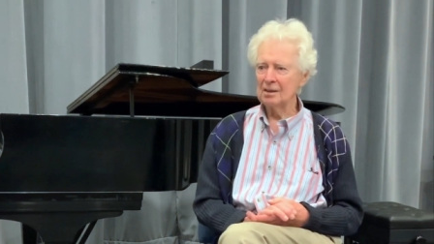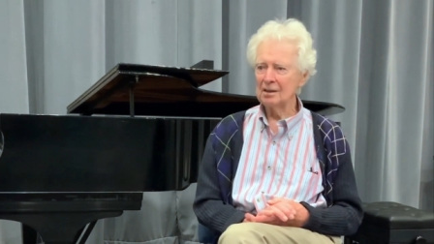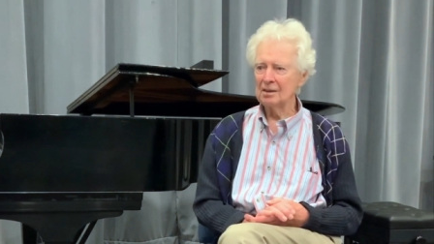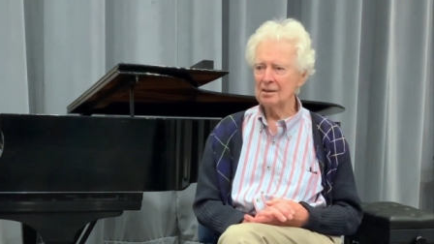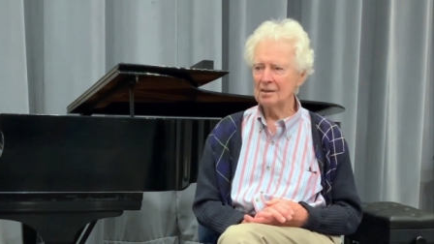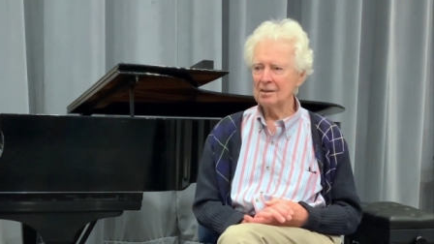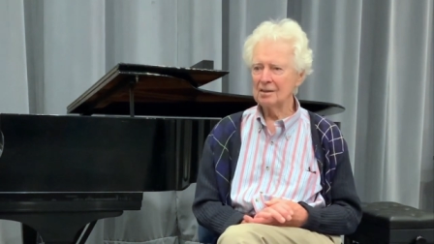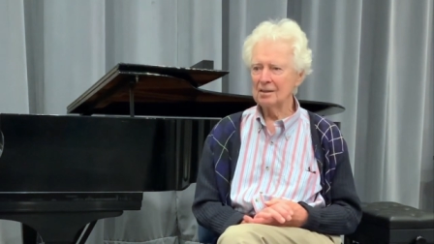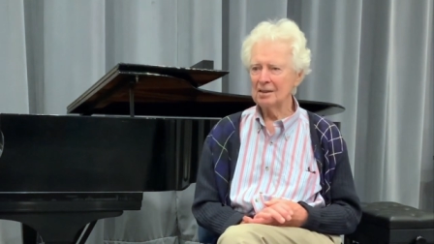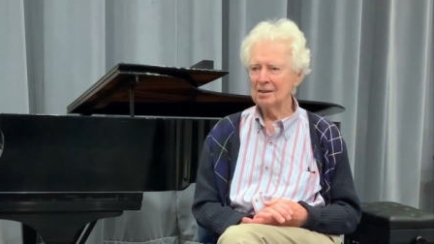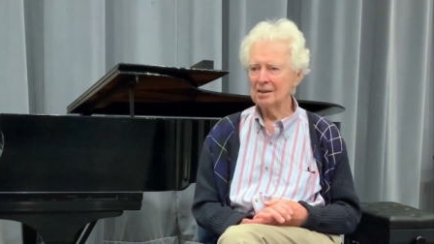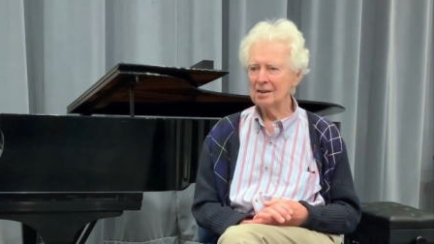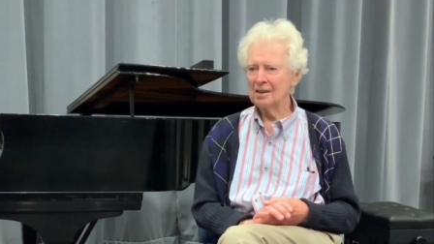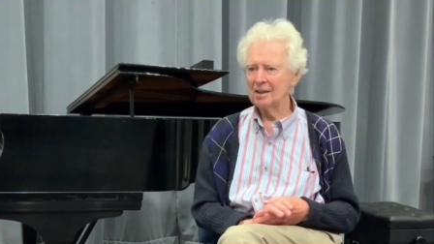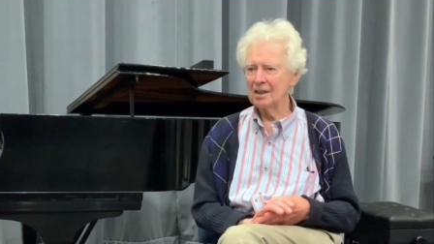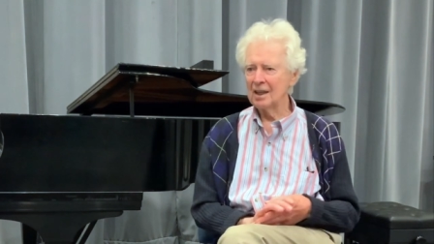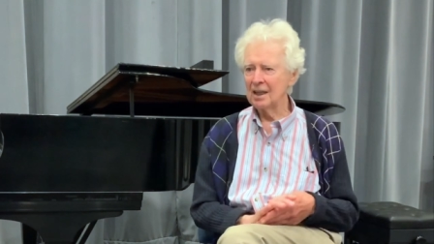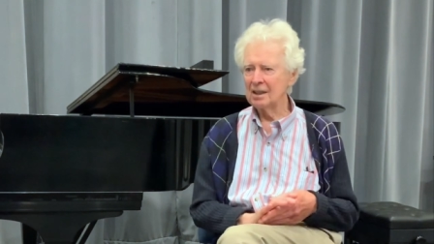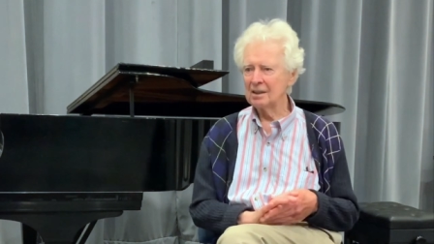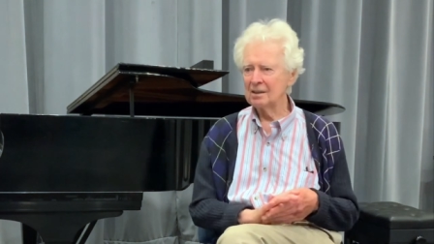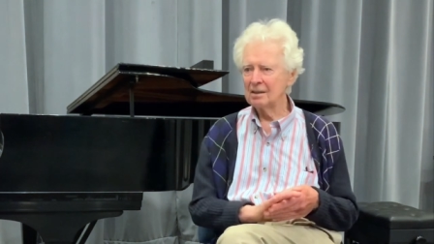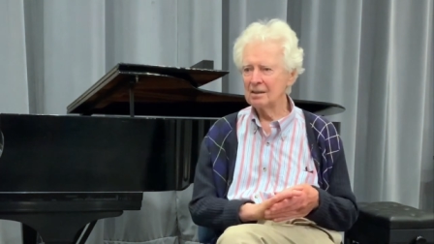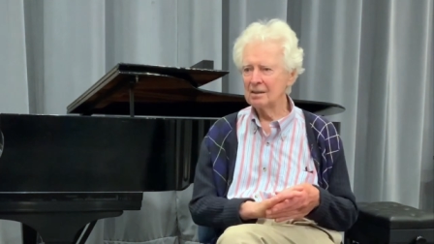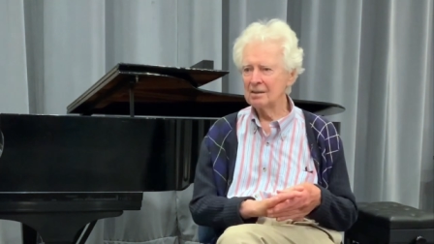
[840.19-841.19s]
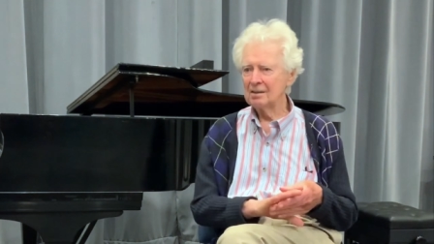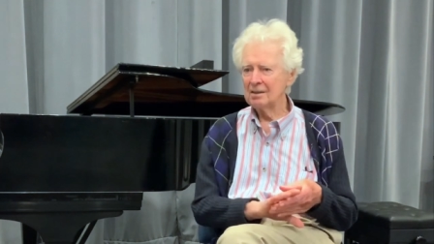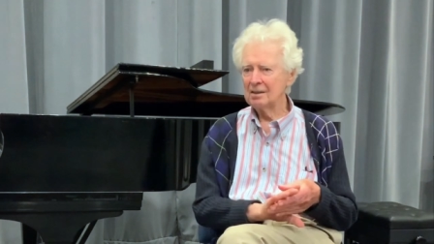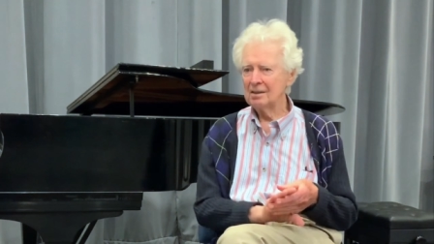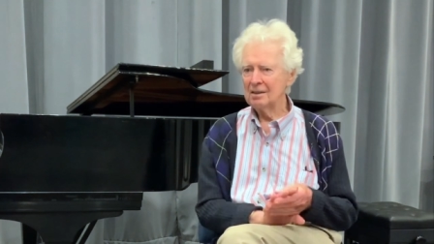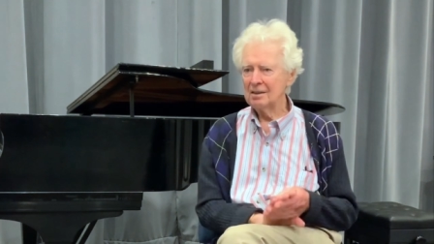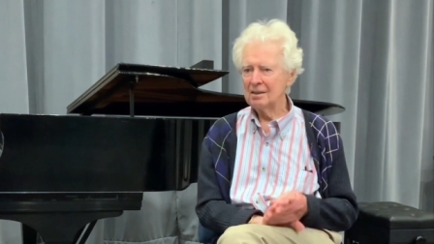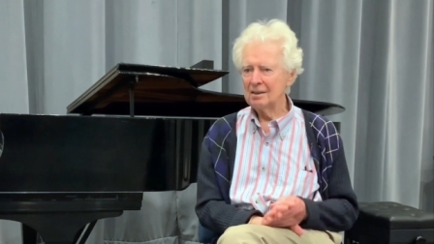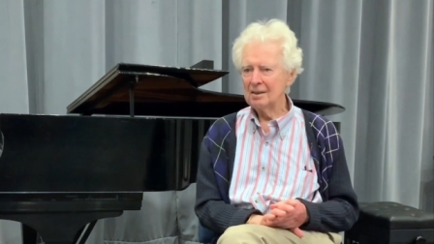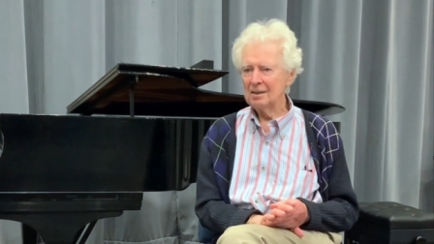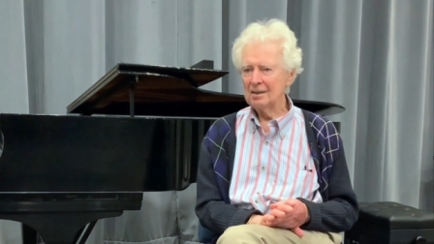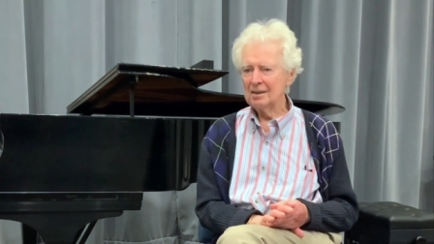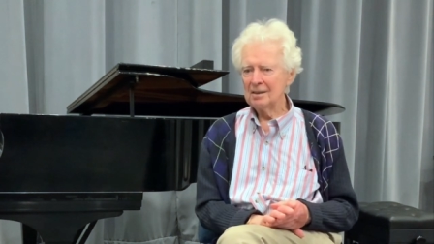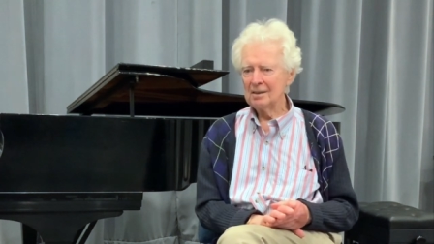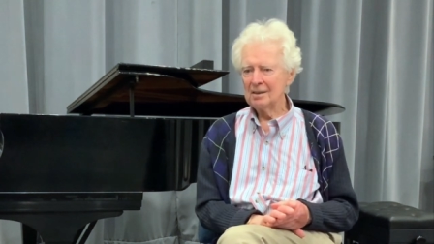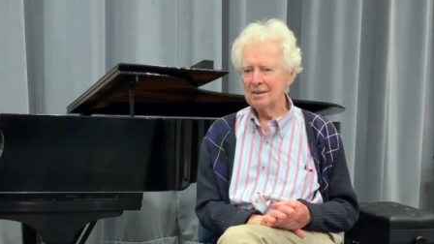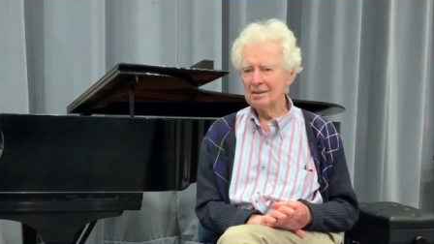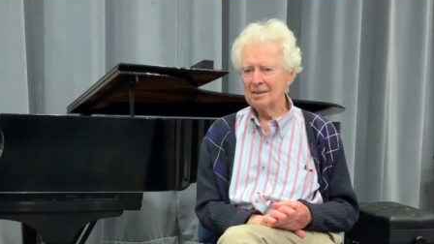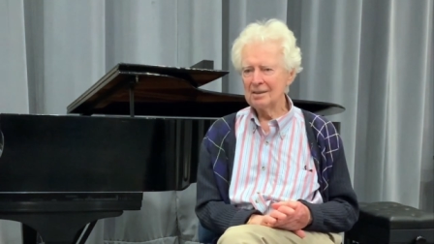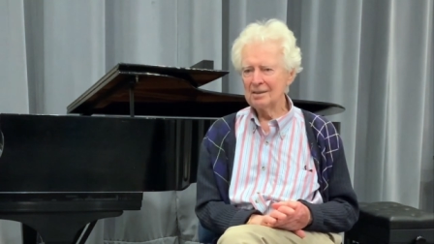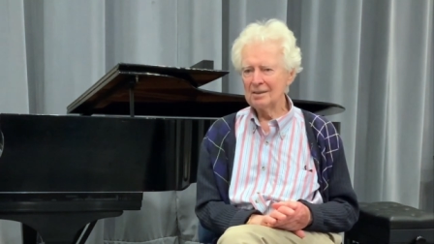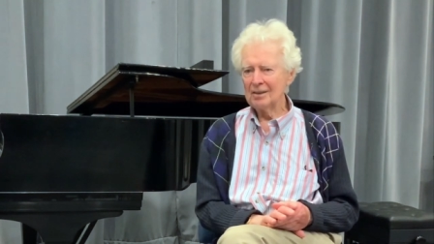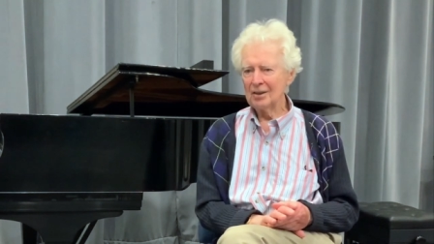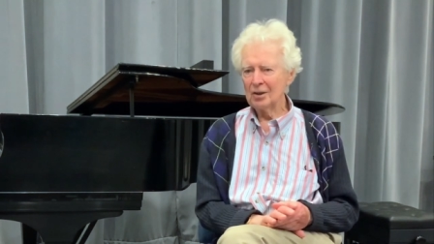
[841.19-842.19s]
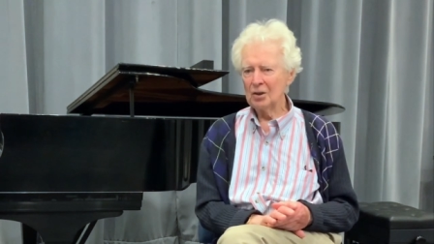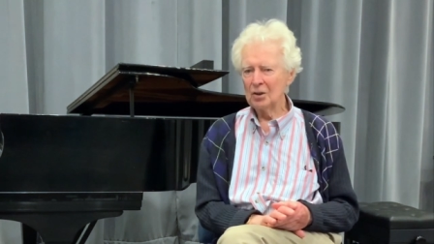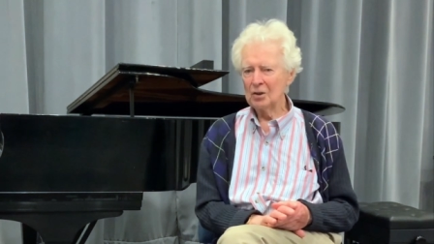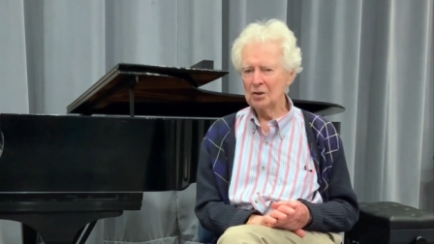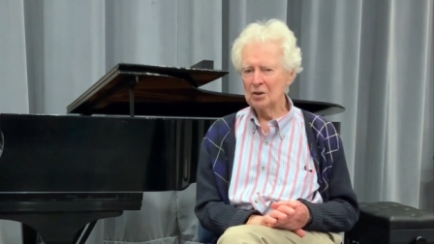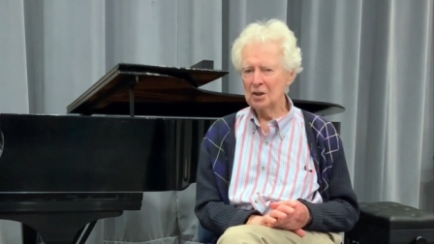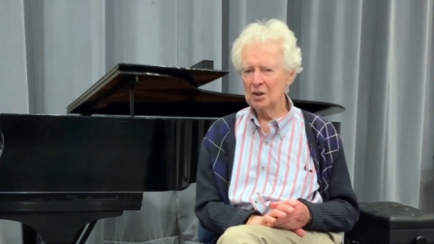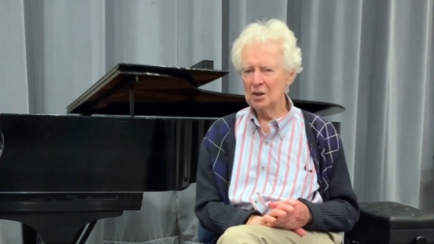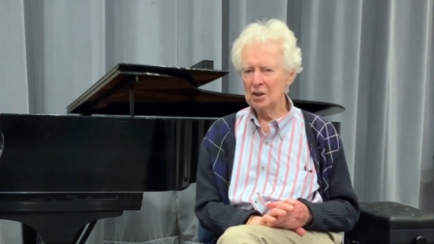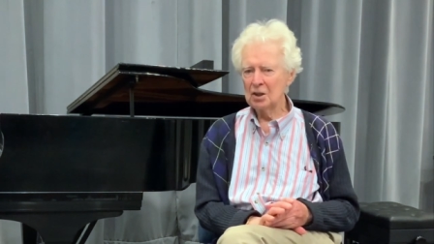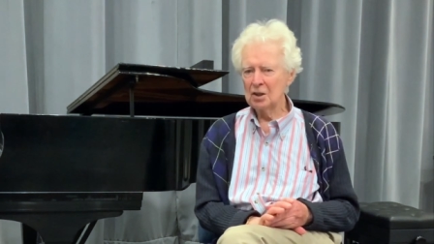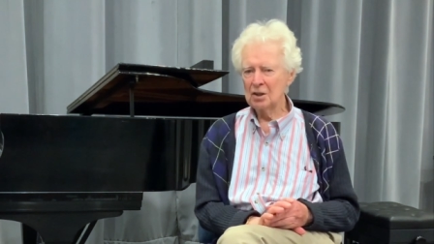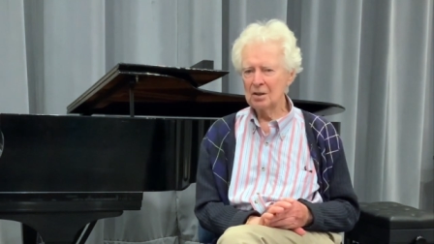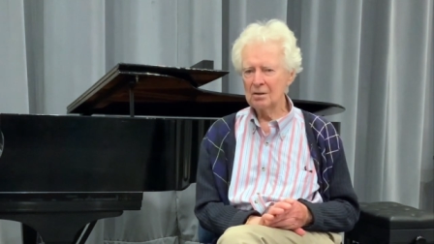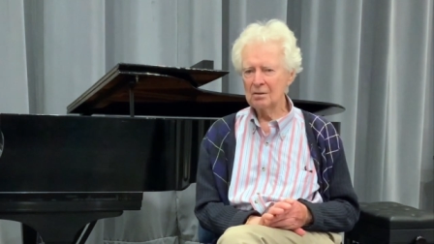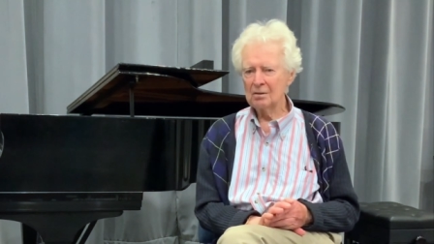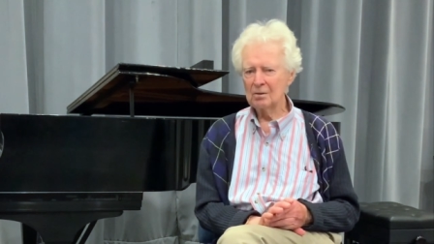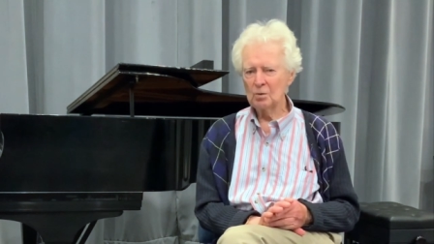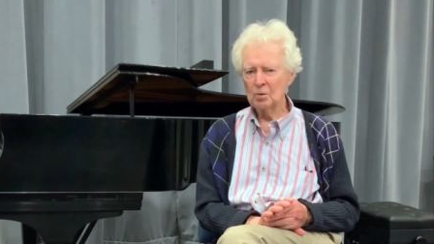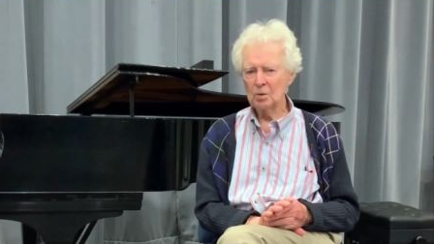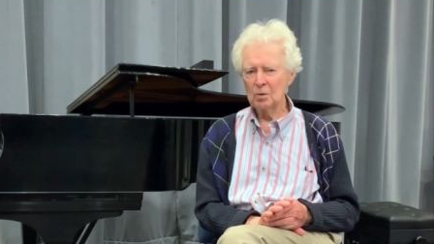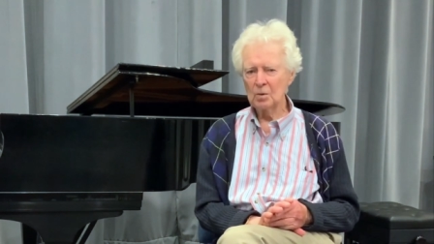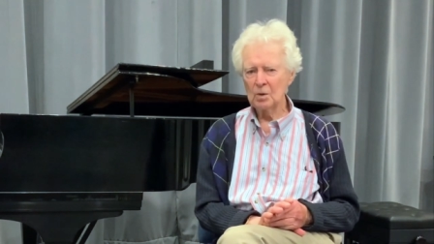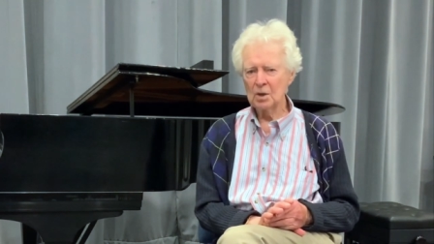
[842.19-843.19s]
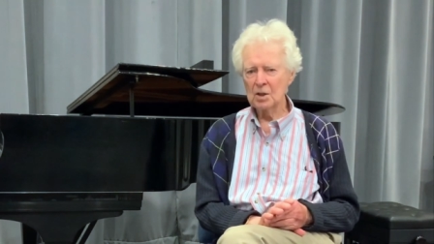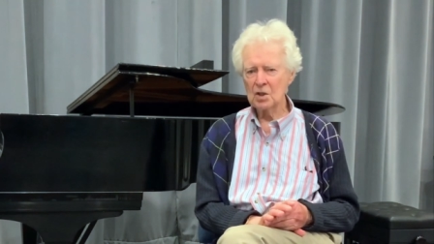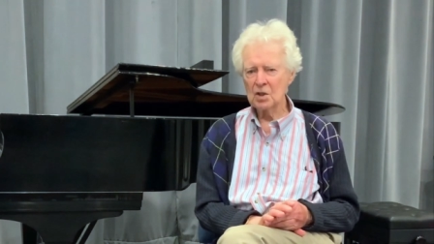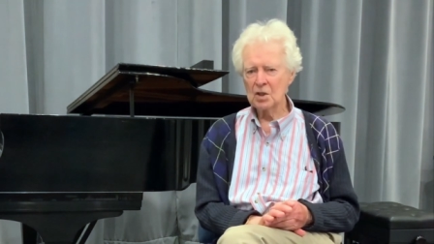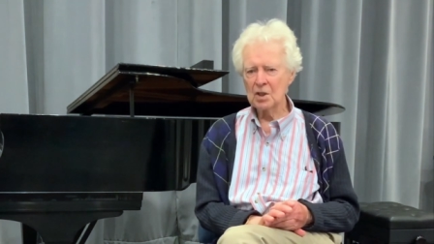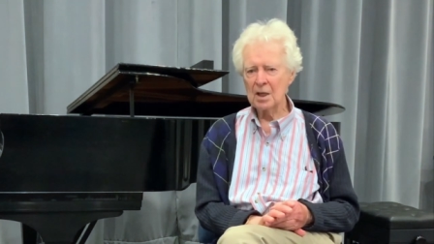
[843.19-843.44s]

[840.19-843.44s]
in that audition was